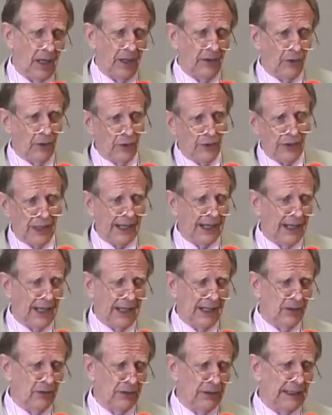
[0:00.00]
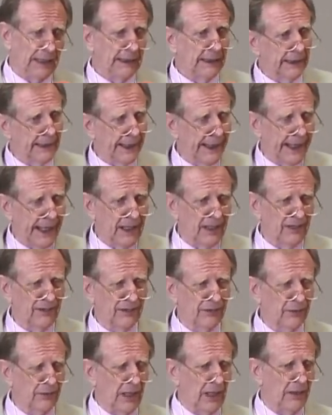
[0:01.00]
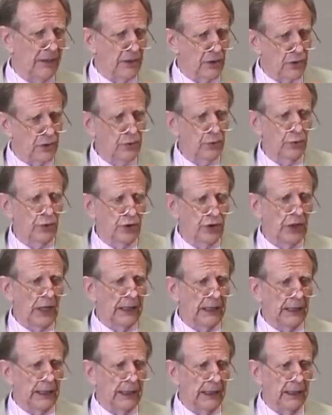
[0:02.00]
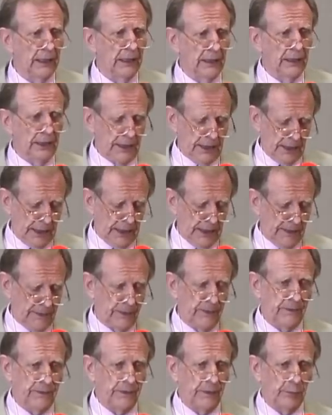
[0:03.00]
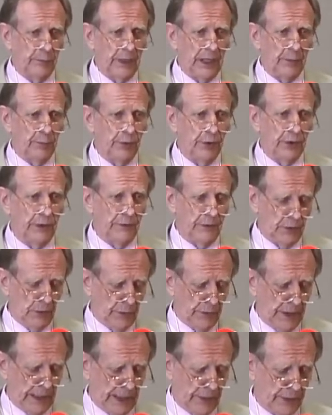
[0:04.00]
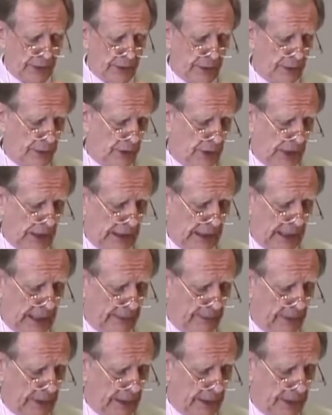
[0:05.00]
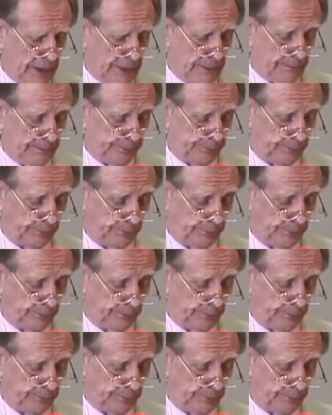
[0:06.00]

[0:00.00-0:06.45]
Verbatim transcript: I, know, I, I don't like to get out on ground that's too shaky. And from my point of view, that's shaky evidence.